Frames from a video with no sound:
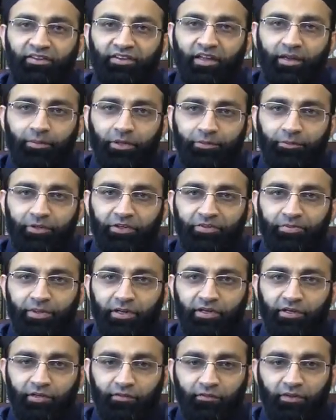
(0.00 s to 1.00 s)
Islamic
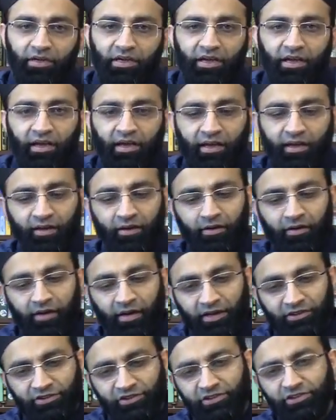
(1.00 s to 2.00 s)
perspective.
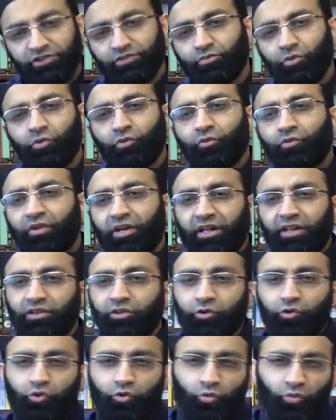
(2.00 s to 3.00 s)
Uh, I just want to tell
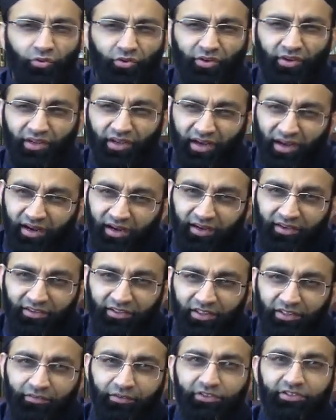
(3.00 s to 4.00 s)
you two, three
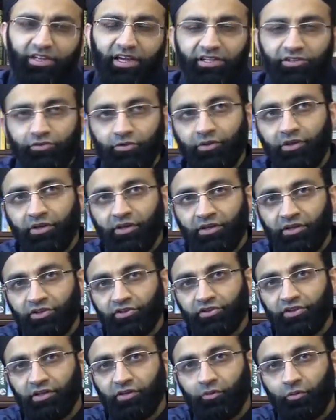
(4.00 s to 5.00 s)
ahadith which I actually
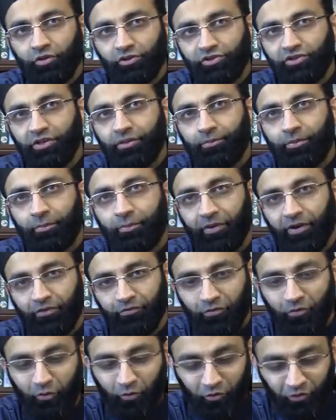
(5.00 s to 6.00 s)
initially originally
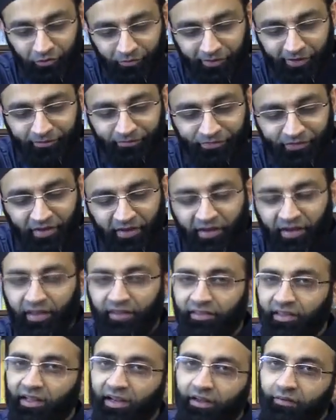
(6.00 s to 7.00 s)
prepared for khutbah,
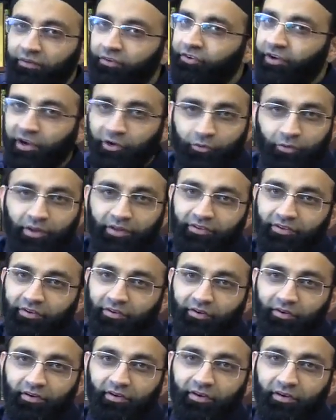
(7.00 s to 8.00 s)
and then I will try to
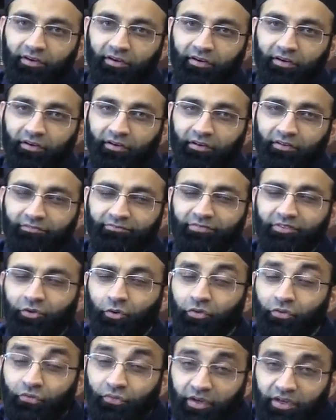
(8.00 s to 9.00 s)
answer uh,
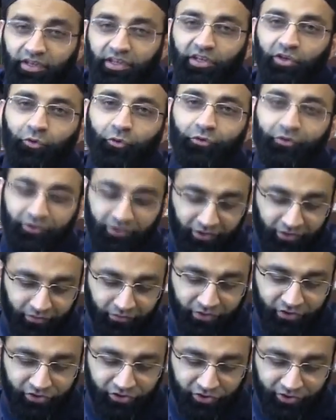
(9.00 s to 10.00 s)
those fiqhi
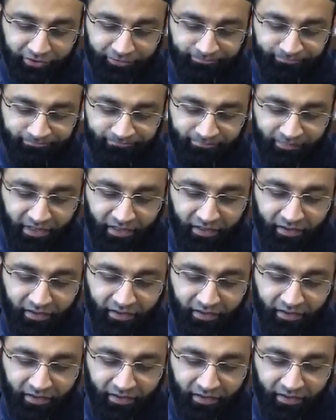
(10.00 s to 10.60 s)
questions which um,